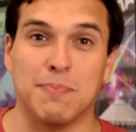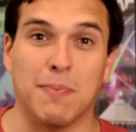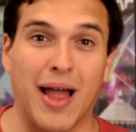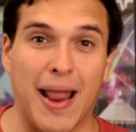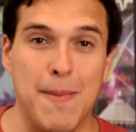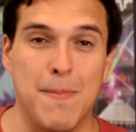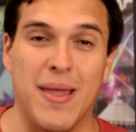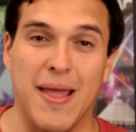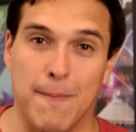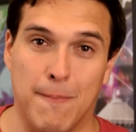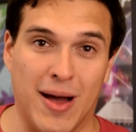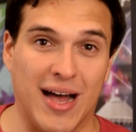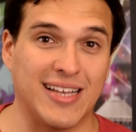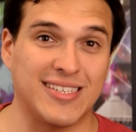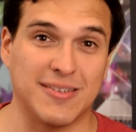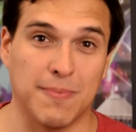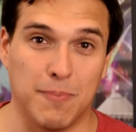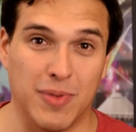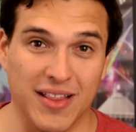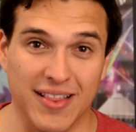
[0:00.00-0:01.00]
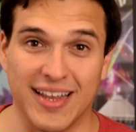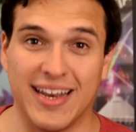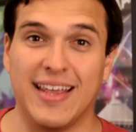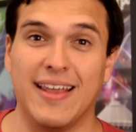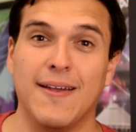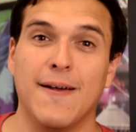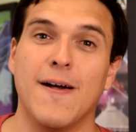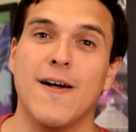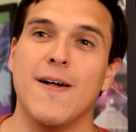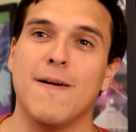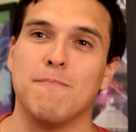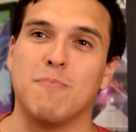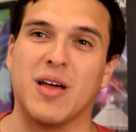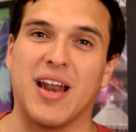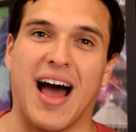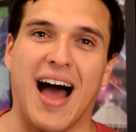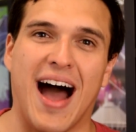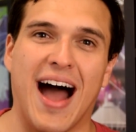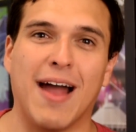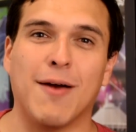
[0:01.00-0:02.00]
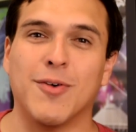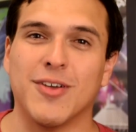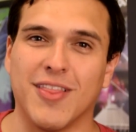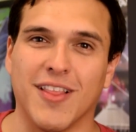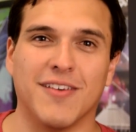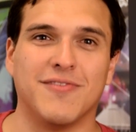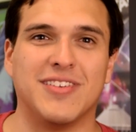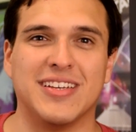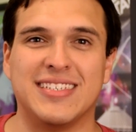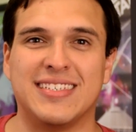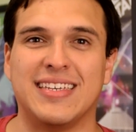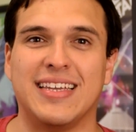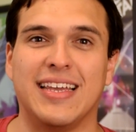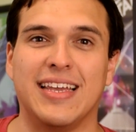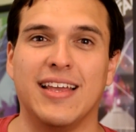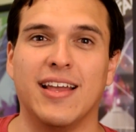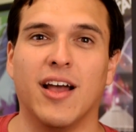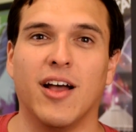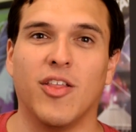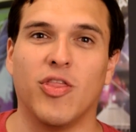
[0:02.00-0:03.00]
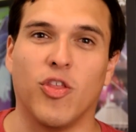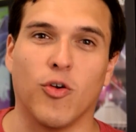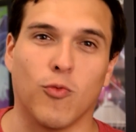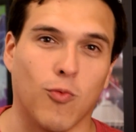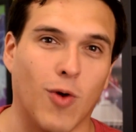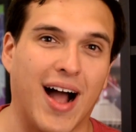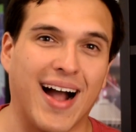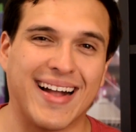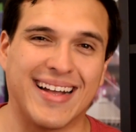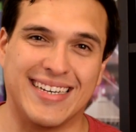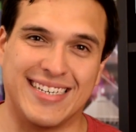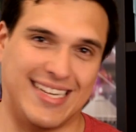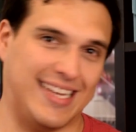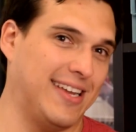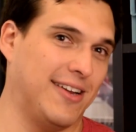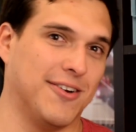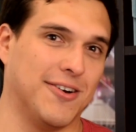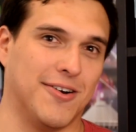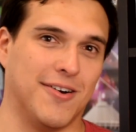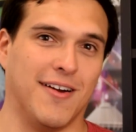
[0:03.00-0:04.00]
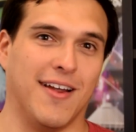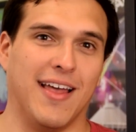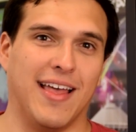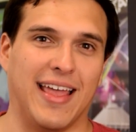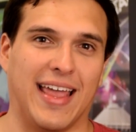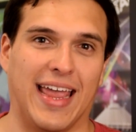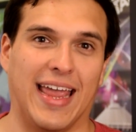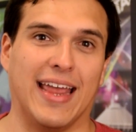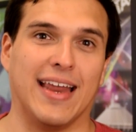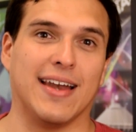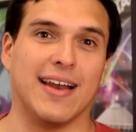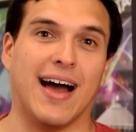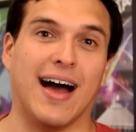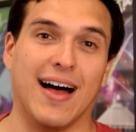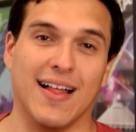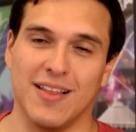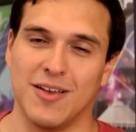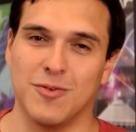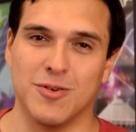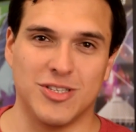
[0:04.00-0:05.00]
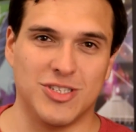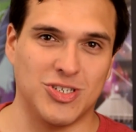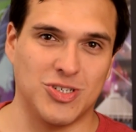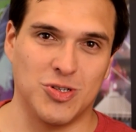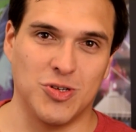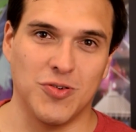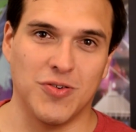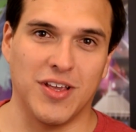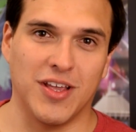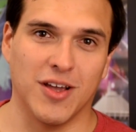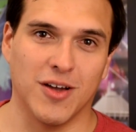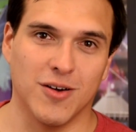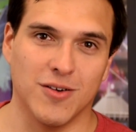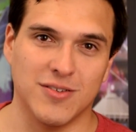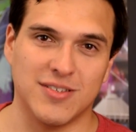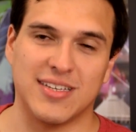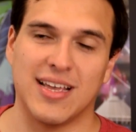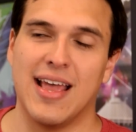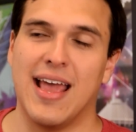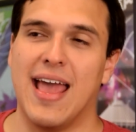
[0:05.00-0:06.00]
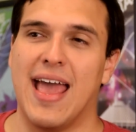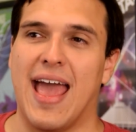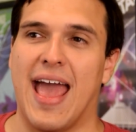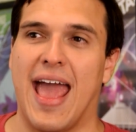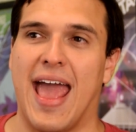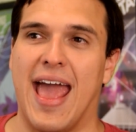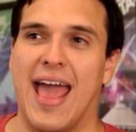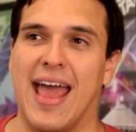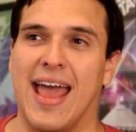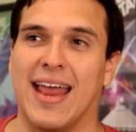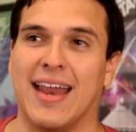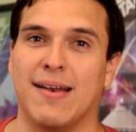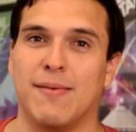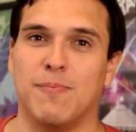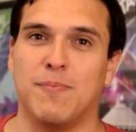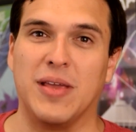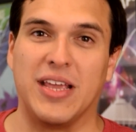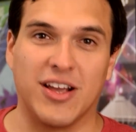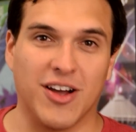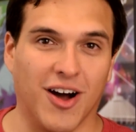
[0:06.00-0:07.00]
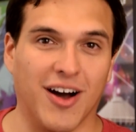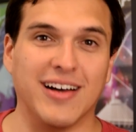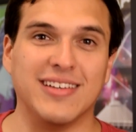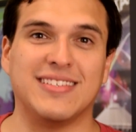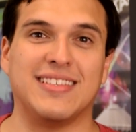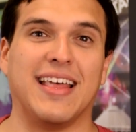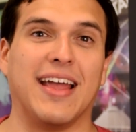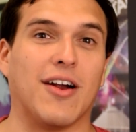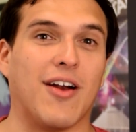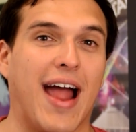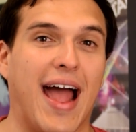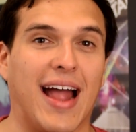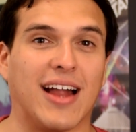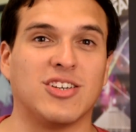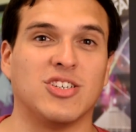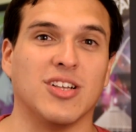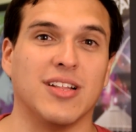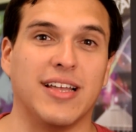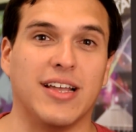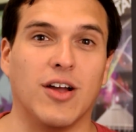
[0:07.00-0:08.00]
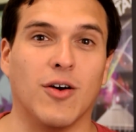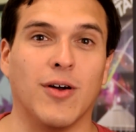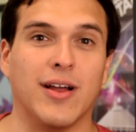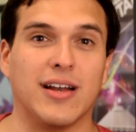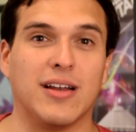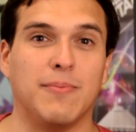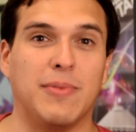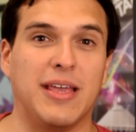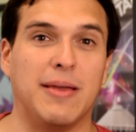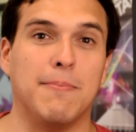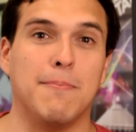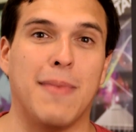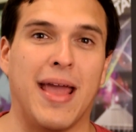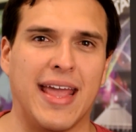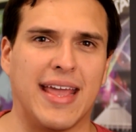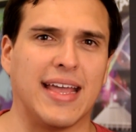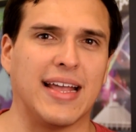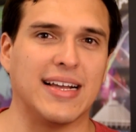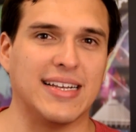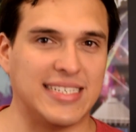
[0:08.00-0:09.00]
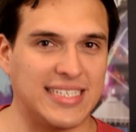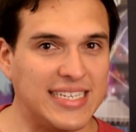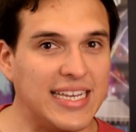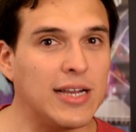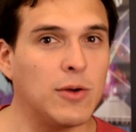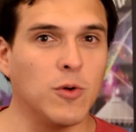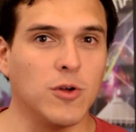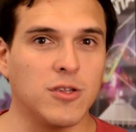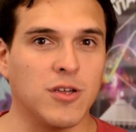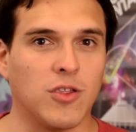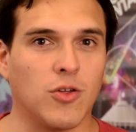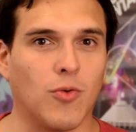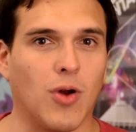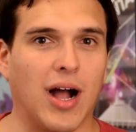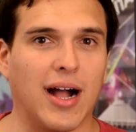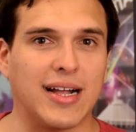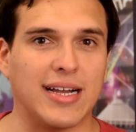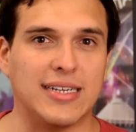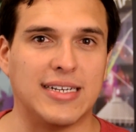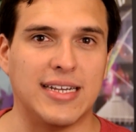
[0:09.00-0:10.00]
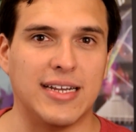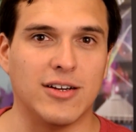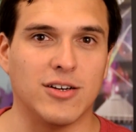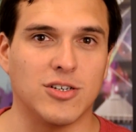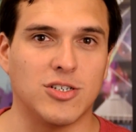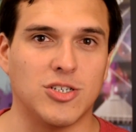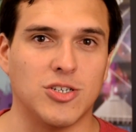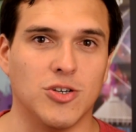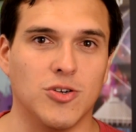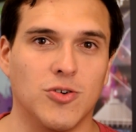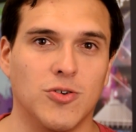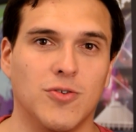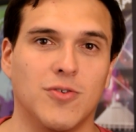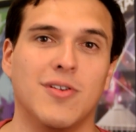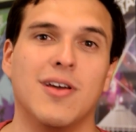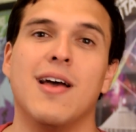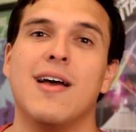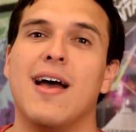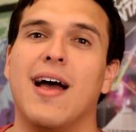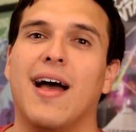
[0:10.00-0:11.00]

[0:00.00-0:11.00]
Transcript: might be a possibility, but I would love to see the Rocketeer in Hollywood Studios. And because they are actually going to be making a sequel to the Rocketeer soon,